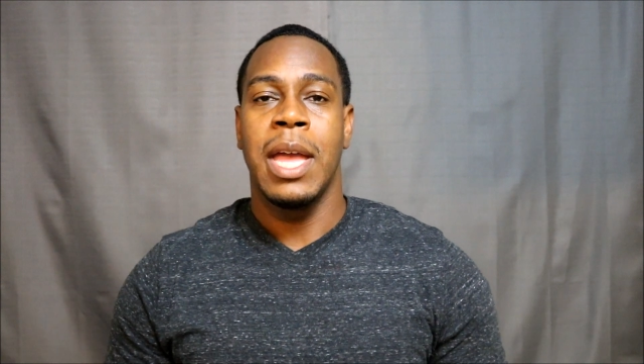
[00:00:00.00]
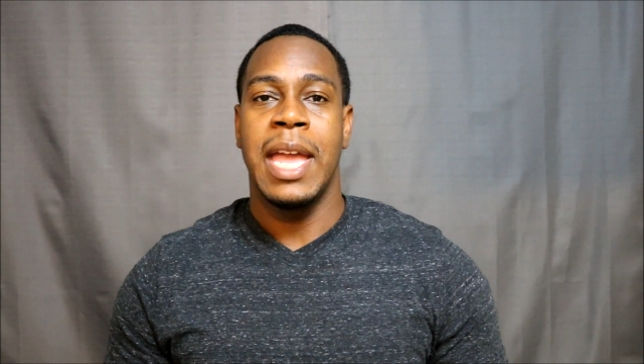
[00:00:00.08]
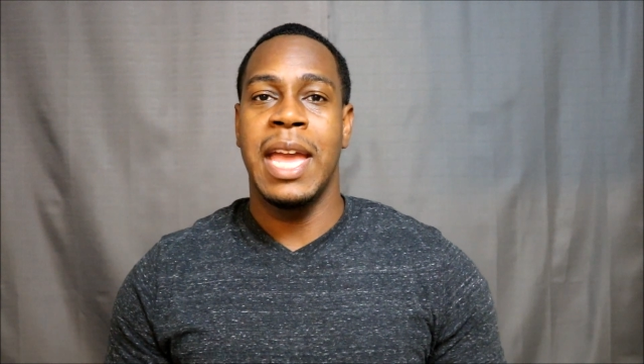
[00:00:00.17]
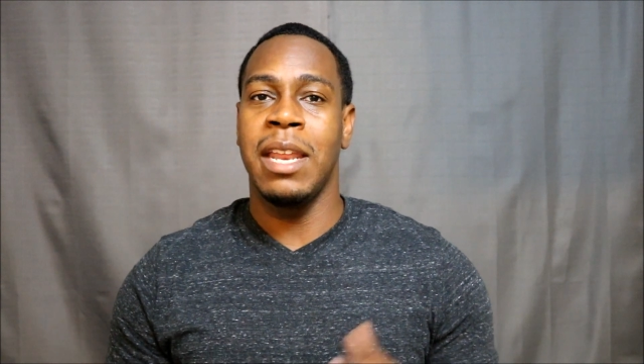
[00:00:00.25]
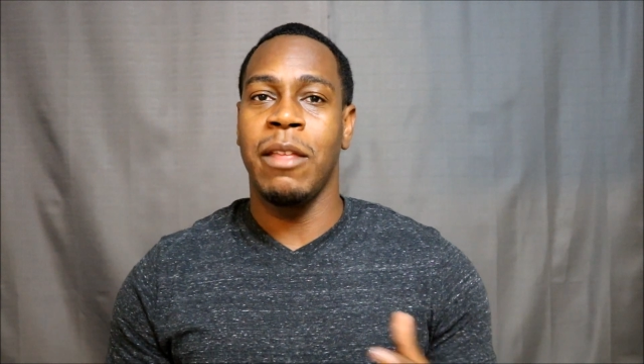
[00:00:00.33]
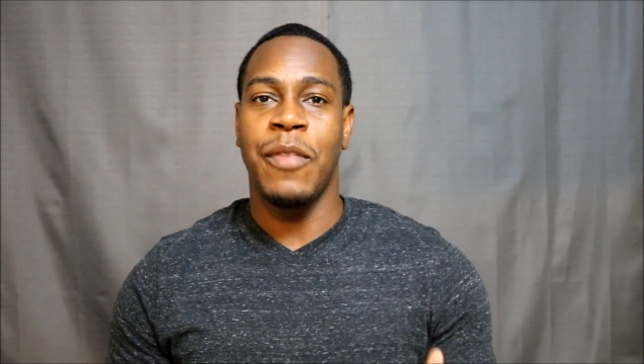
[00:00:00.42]

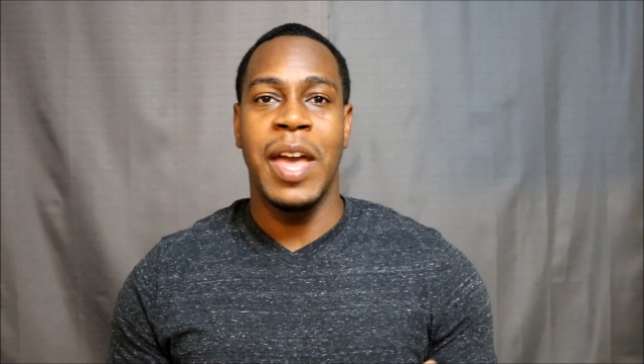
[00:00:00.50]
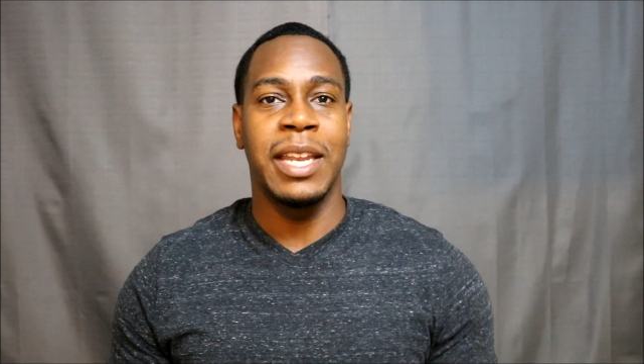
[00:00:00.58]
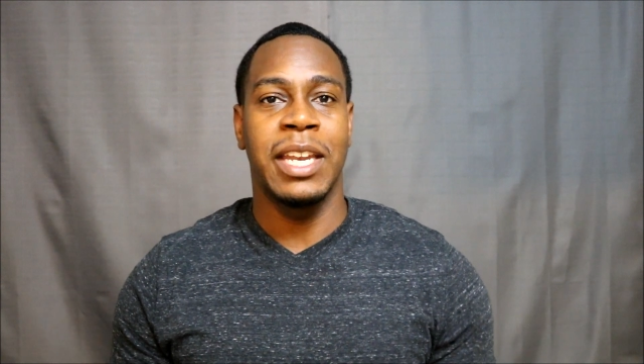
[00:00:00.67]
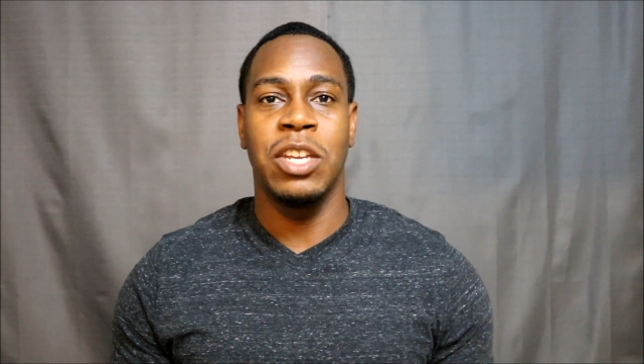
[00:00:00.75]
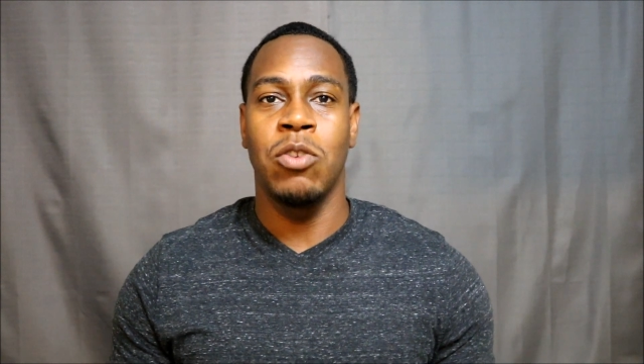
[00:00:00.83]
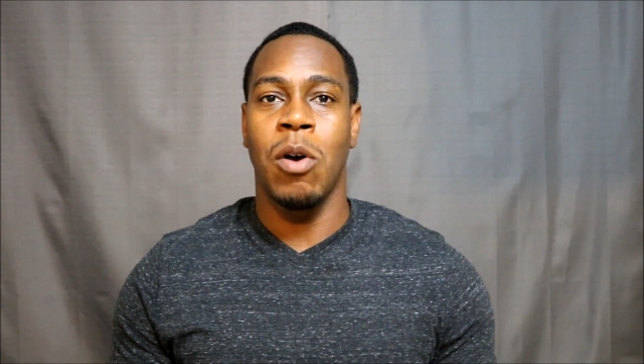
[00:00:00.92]
Anything
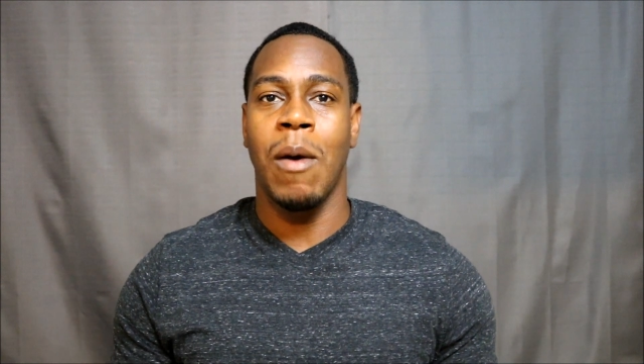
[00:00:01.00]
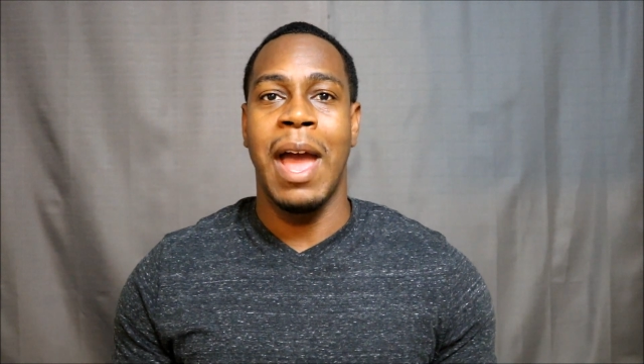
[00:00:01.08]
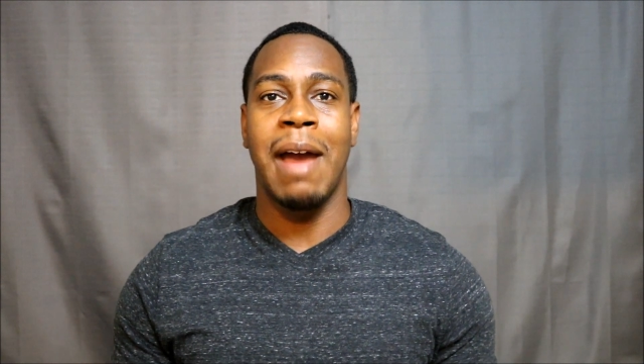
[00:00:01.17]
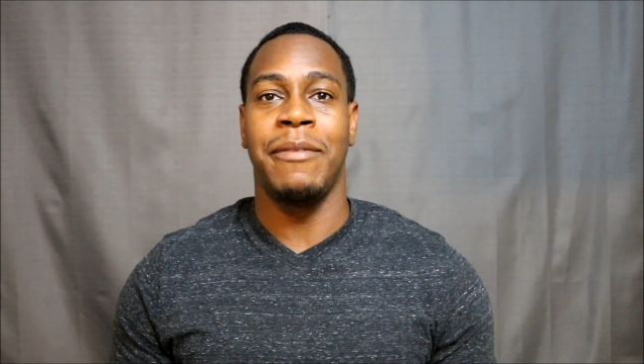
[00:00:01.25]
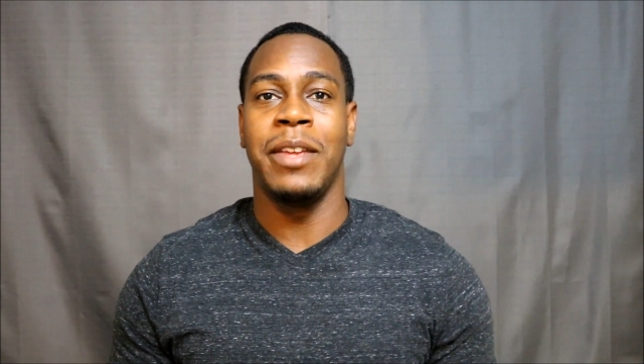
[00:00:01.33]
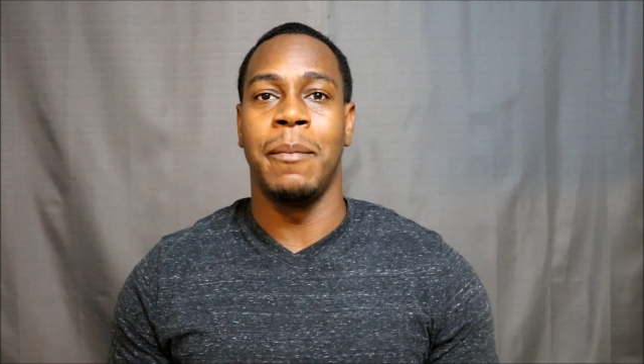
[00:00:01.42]
that you don't
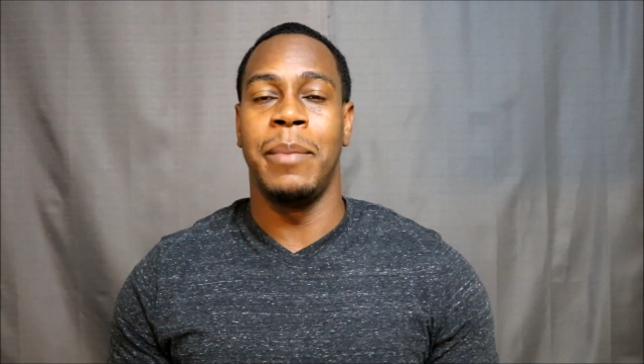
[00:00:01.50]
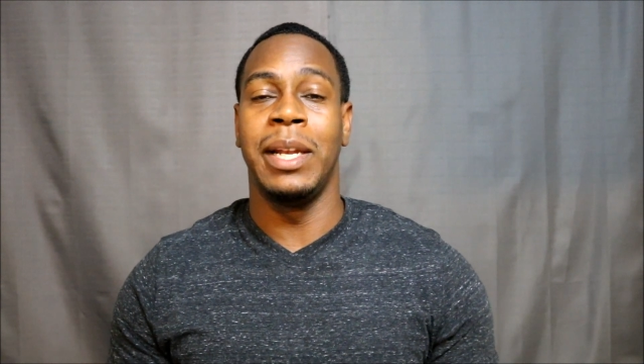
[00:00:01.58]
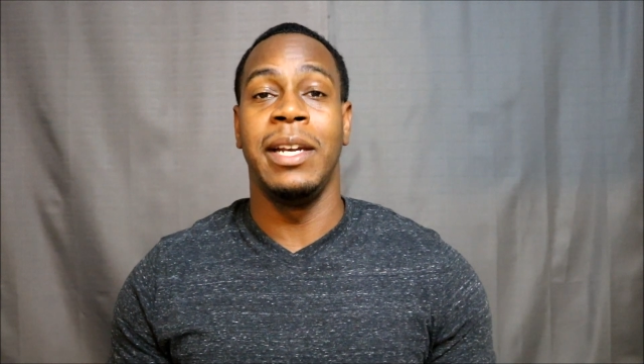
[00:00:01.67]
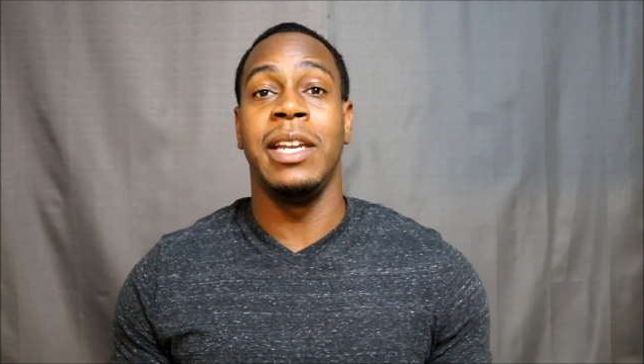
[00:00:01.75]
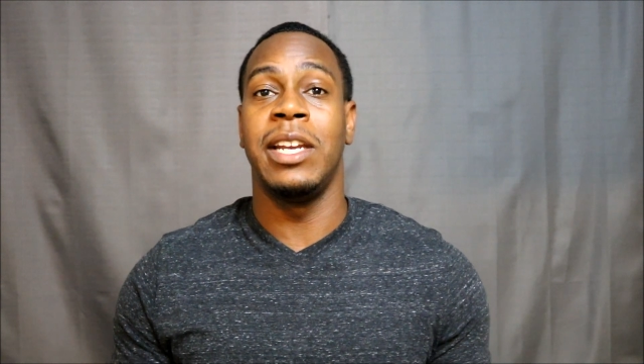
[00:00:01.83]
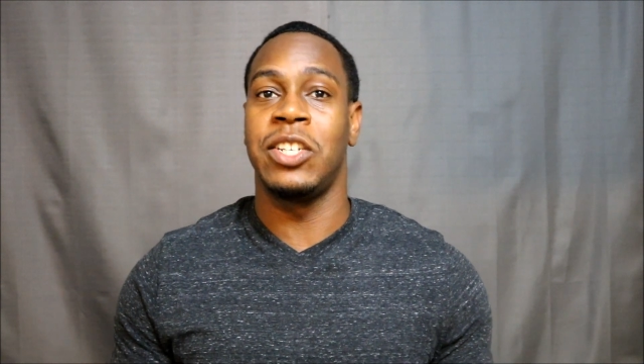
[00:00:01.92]
have the ability to